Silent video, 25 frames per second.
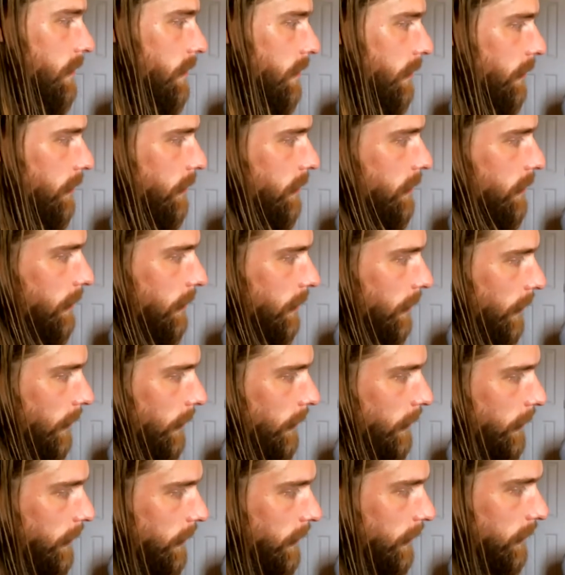Do you go
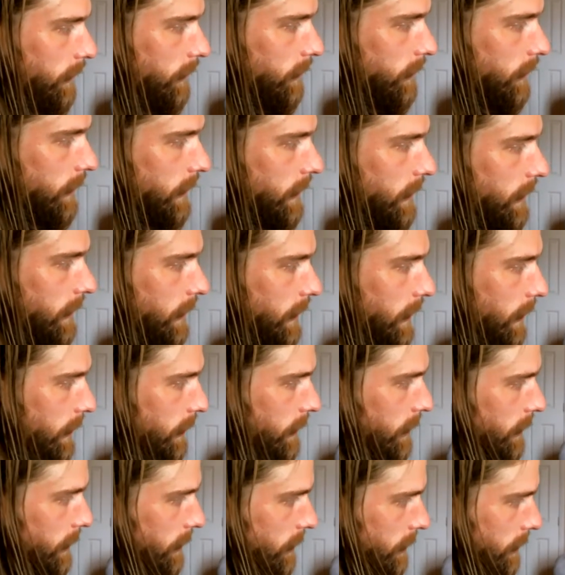this way
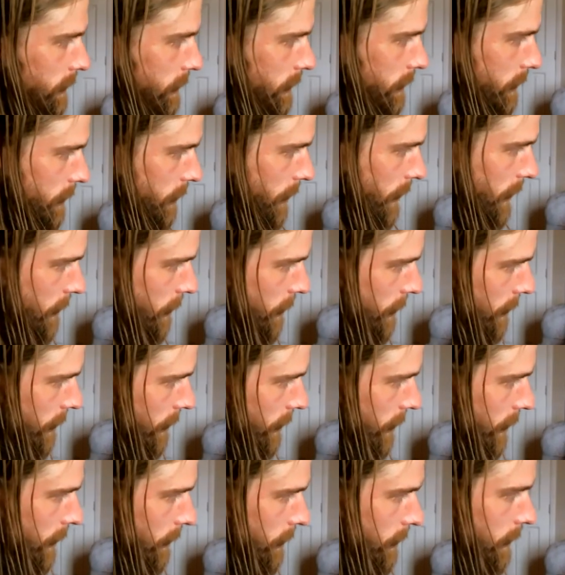and then scrape it
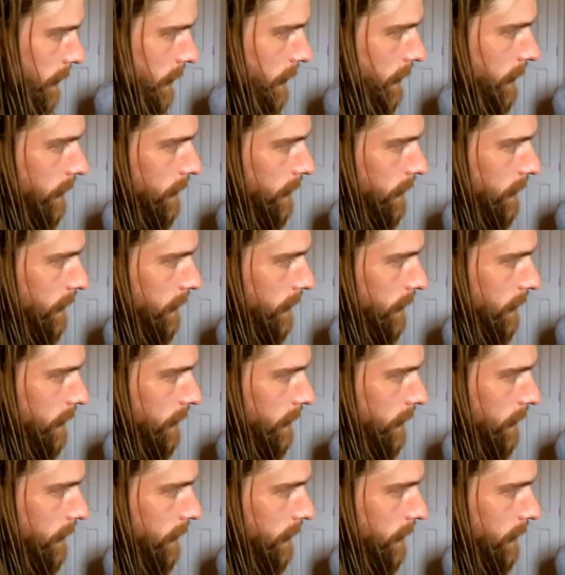that way?